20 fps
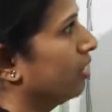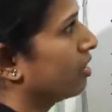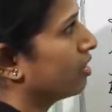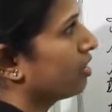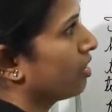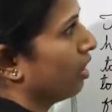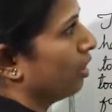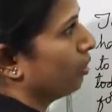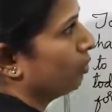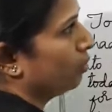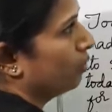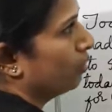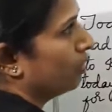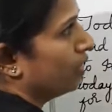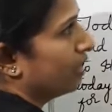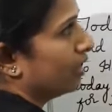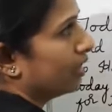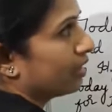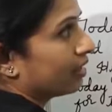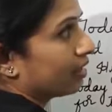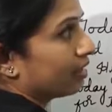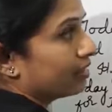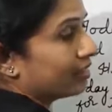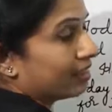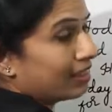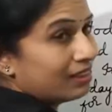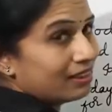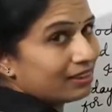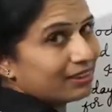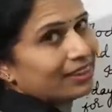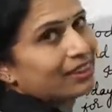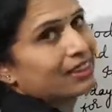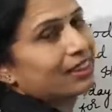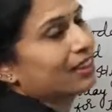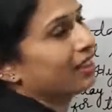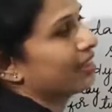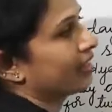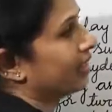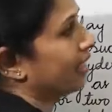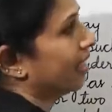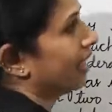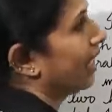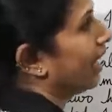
Now, this is the